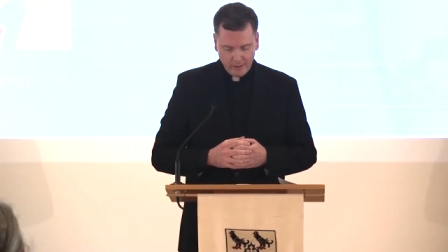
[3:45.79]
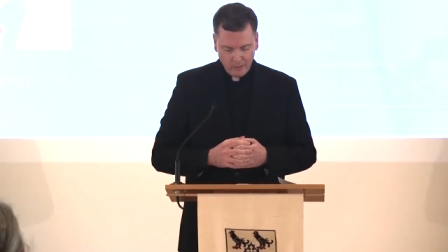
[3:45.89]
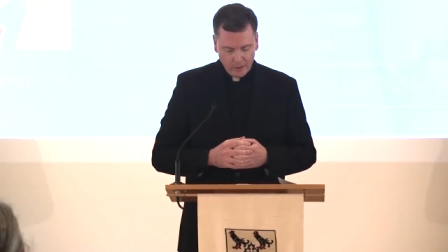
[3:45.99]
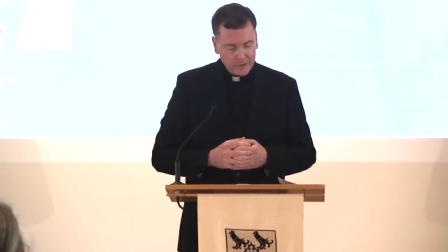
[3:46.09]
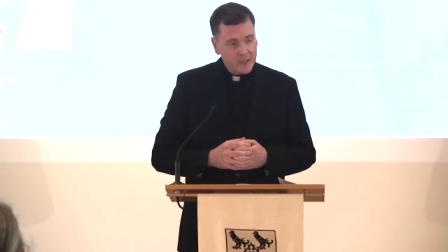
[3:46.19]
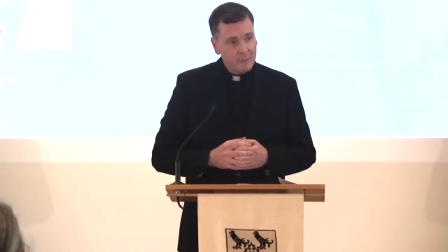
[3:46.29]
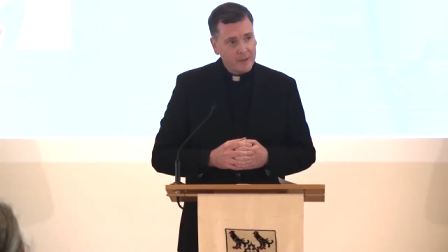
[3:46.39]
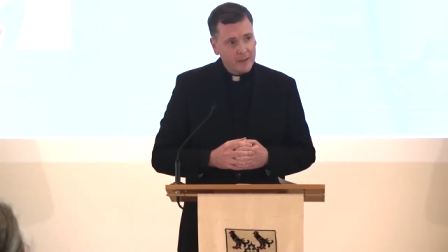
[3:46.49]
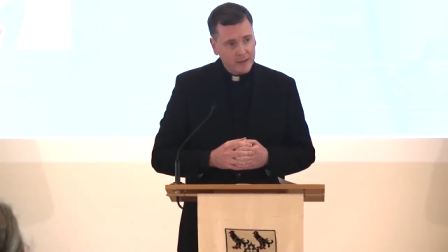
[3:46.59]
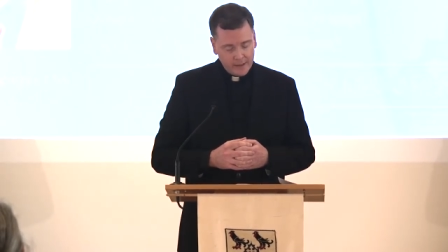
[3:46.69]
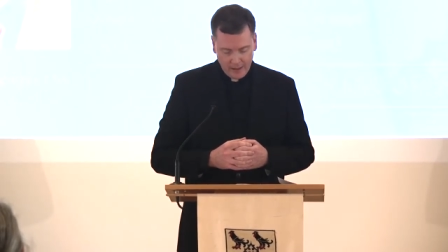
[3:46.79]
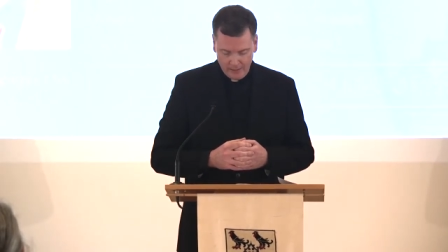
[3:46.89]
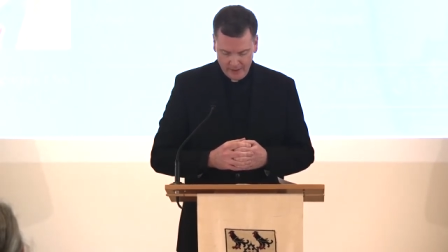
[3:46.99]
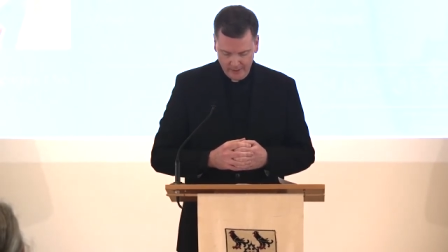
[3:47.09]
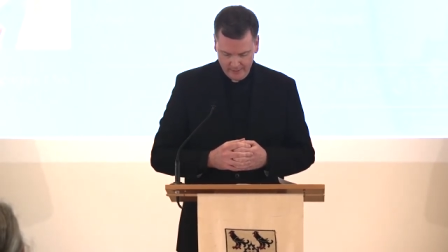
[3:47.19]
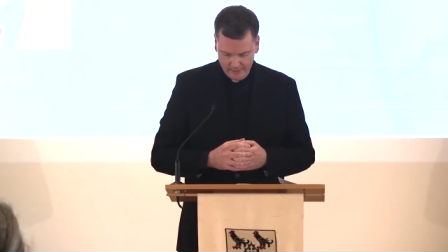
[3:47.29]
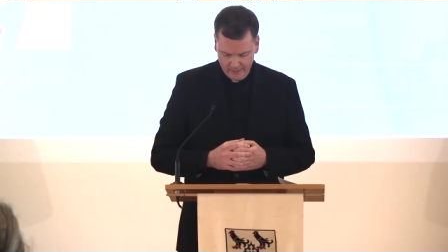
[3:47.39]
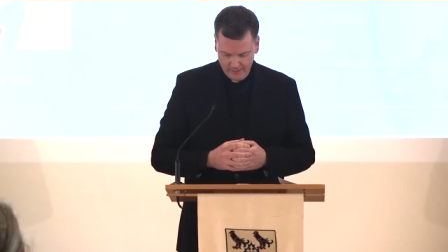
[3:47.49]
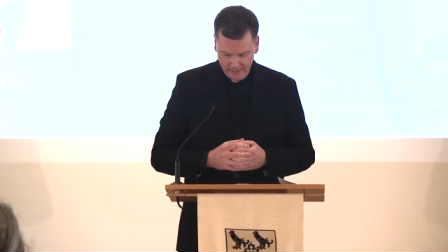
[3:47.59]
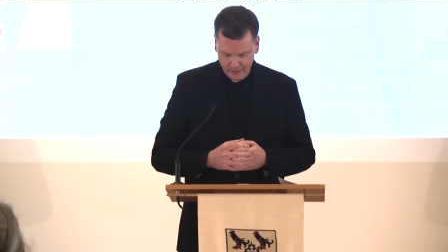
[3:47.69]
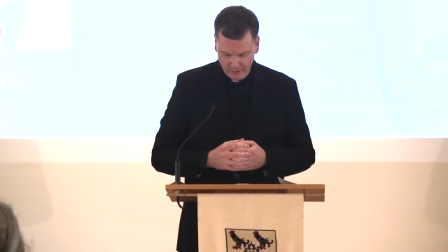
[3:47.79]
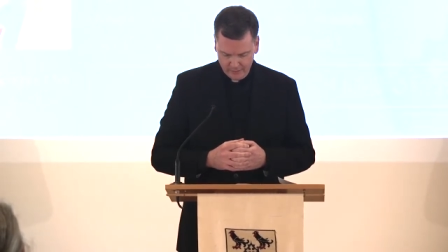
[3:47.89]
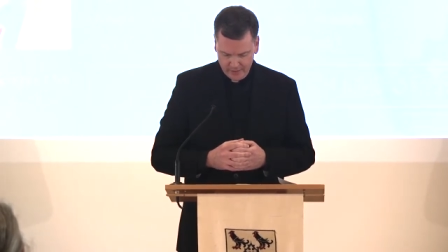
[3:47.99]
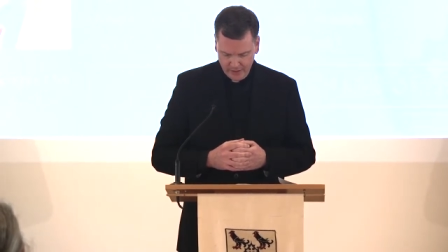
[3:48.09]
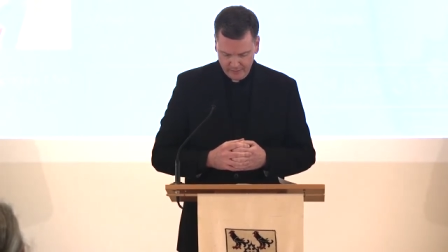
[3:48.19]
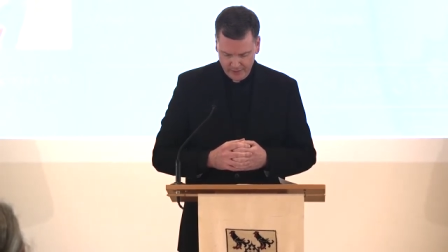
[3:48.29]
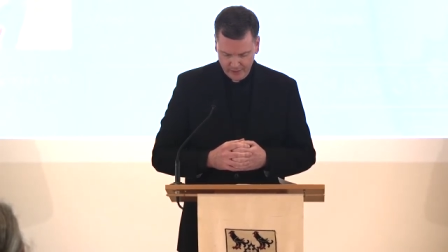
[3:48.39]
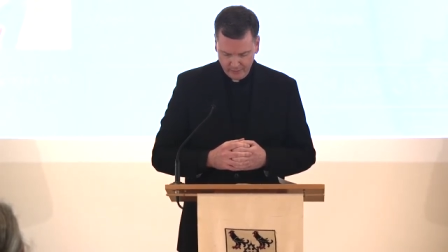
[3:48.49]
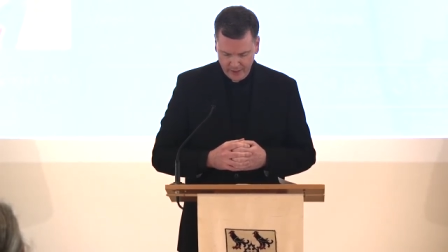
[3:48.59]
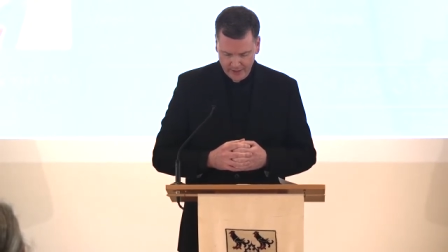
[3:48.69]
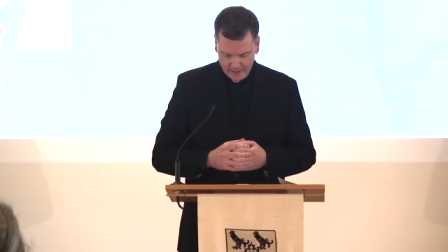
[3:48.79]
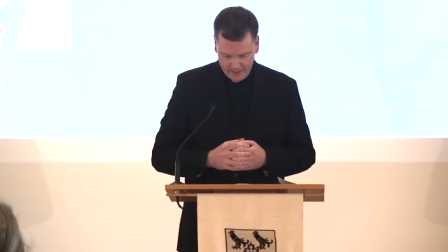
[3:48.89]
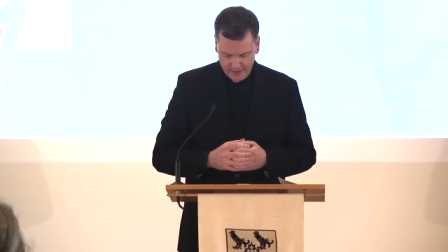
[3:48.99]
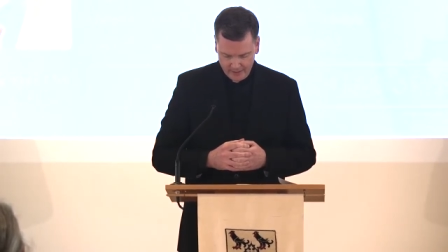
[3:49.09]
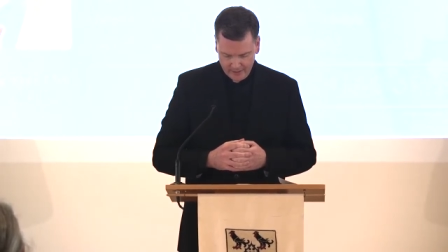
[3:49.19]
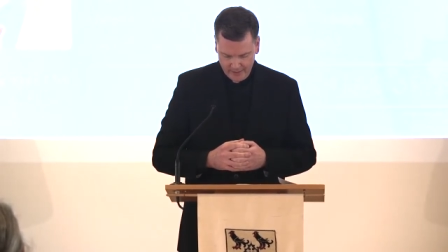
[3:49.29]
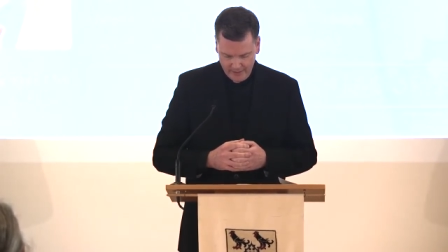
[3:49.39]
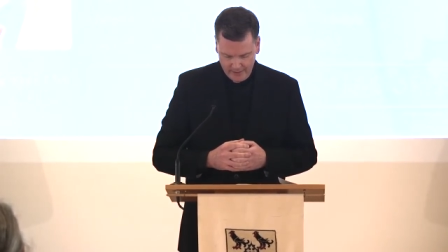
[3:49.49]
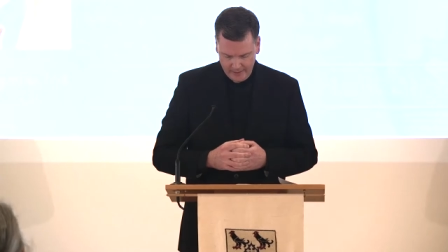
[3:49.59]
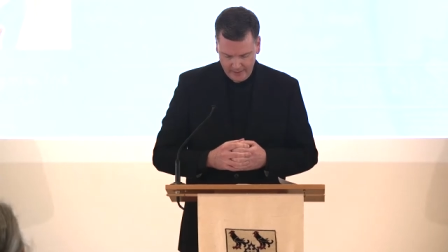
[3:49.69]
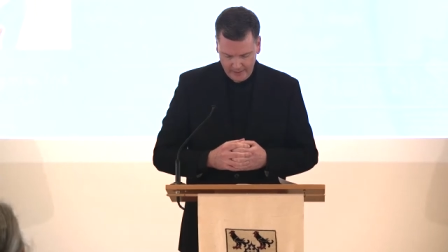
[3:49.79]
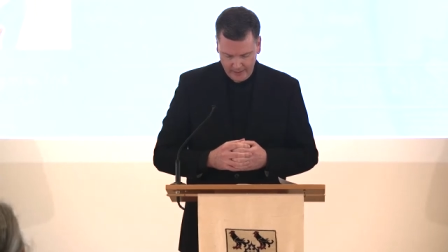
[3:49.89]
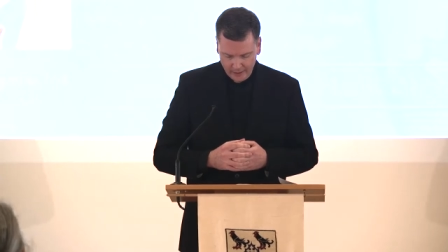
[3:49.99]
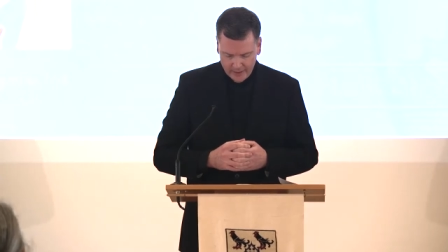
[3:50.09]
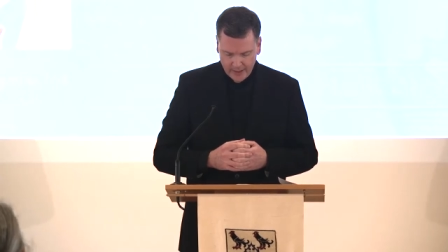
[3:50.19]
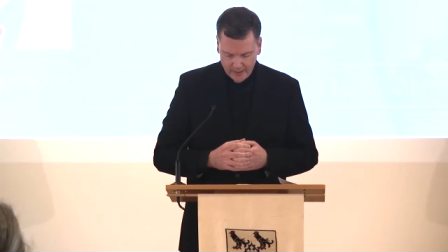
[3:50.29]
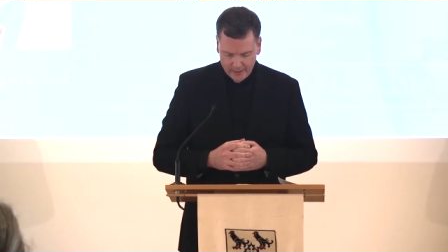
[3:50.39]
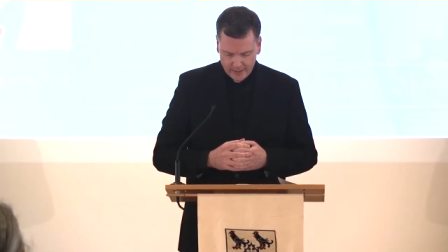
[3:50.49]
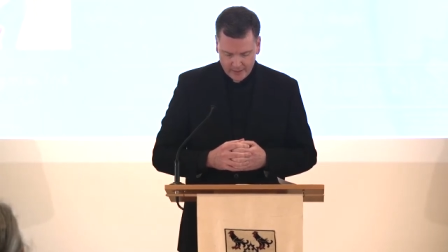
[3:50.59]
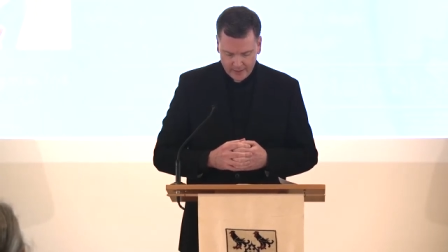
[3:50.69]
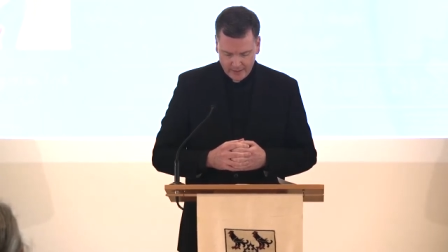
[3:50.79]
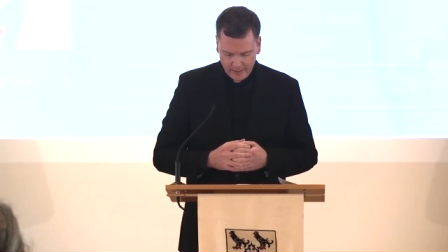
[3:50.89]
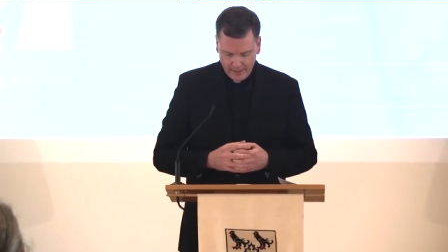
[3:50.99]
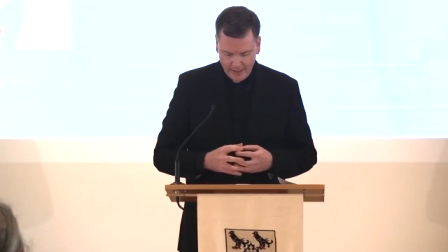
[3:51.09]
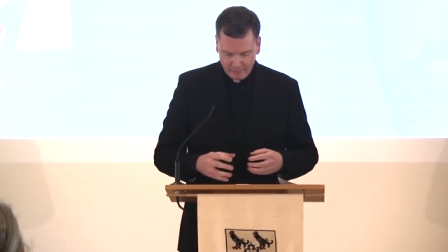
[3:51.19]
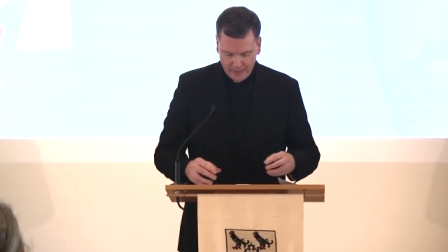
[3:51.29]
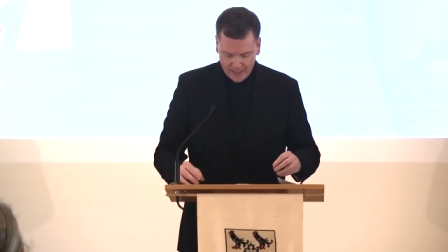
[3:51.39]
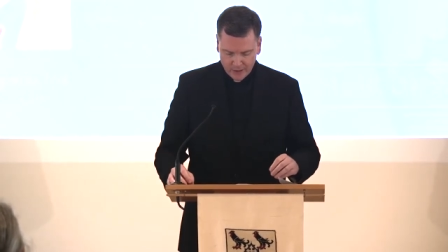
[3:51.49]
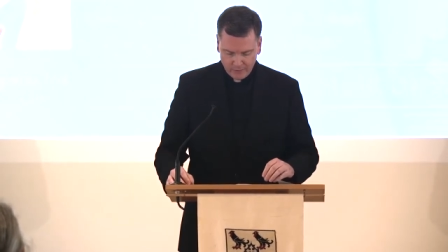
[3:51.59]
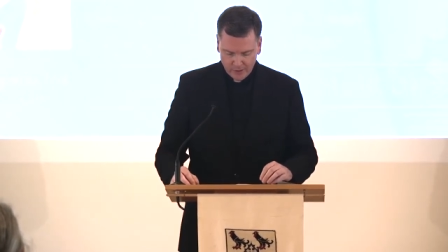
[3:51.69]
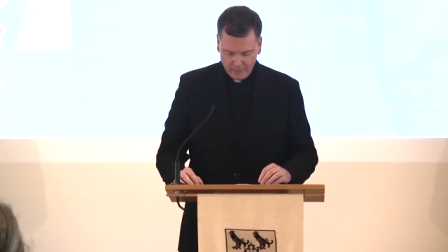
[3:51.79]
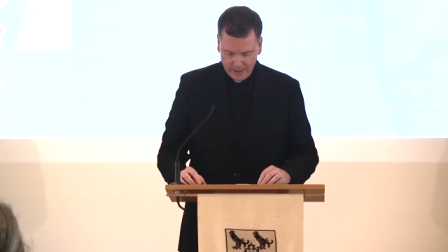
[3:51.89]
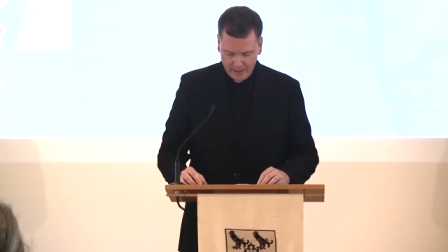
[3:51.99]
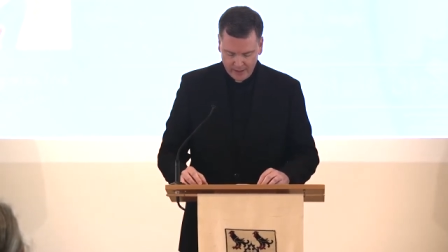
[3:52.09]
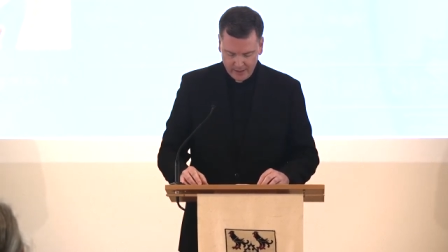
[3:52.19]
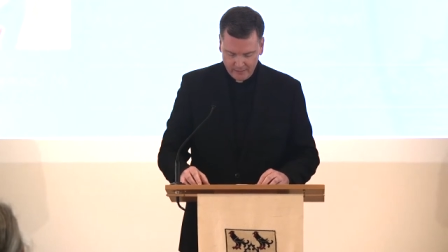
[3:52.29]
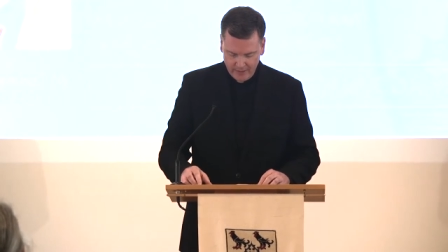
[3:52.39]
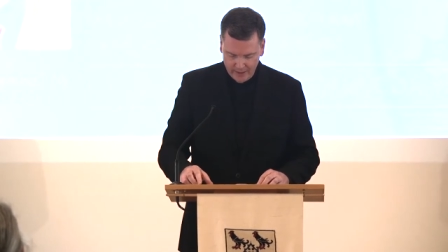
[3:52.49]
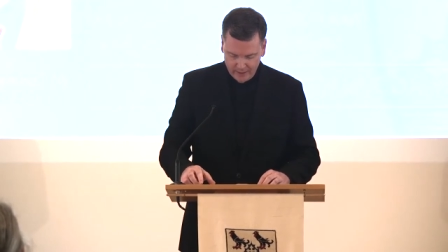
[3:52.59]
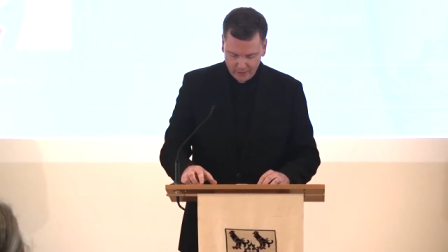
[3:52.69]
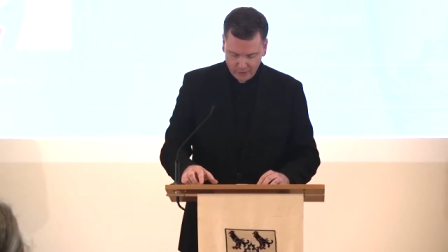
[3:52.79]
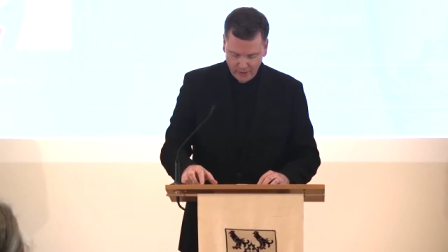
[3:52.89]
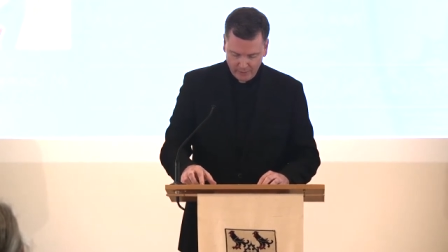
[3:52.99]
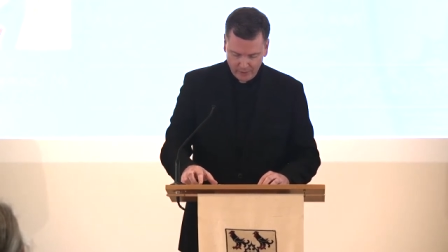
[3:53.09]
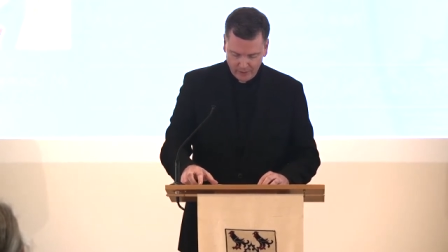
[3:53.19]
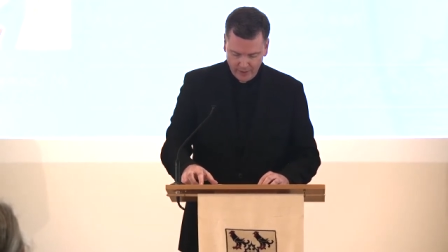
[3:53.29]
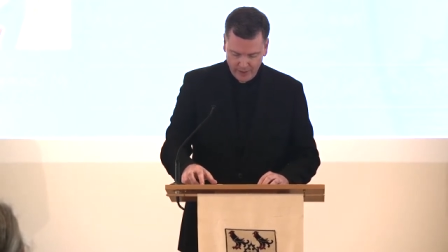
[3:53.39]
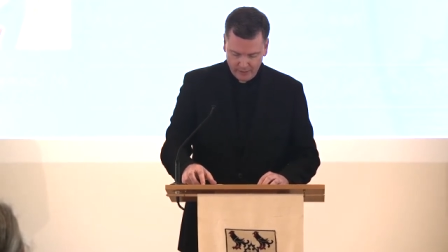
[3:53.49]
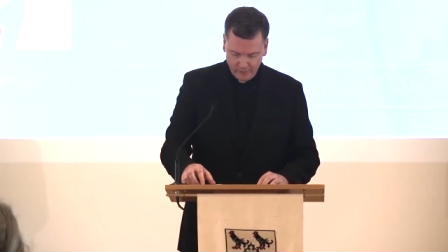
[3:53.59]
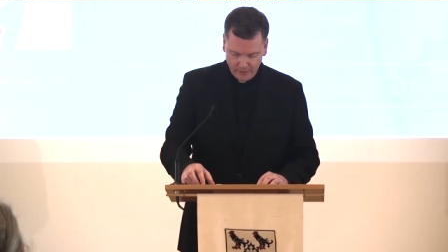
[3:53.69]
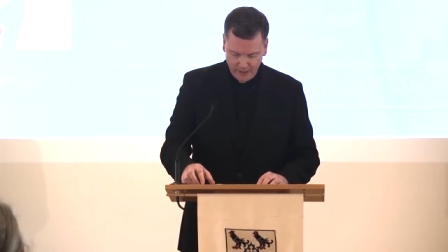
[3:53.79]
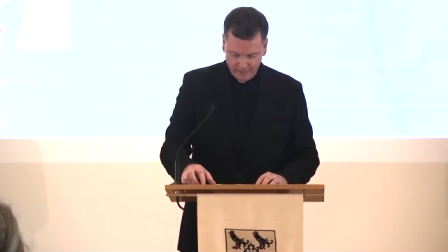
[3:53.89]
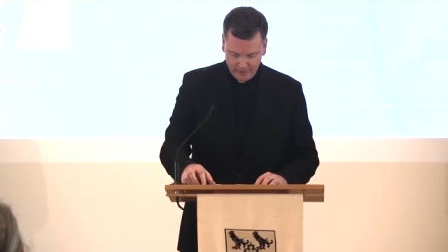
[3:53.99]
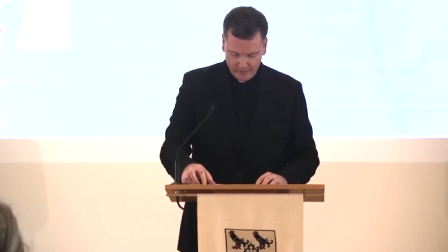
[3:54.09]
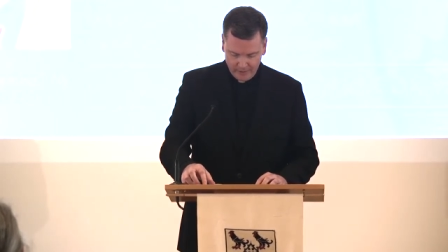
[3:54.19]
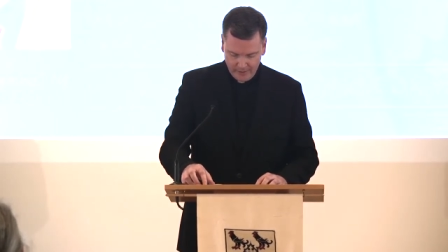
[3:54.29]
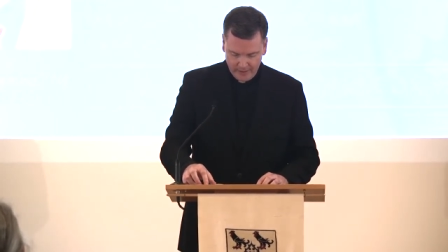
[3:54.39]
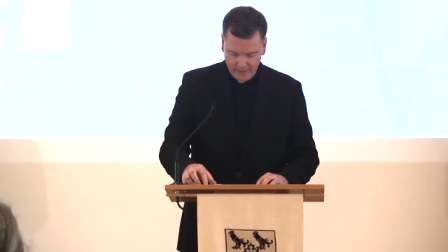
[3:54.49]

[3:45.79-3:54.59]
quote, something in common in terms of their writing styles clear sentences, and a masterful command of English grammar and vocabulary,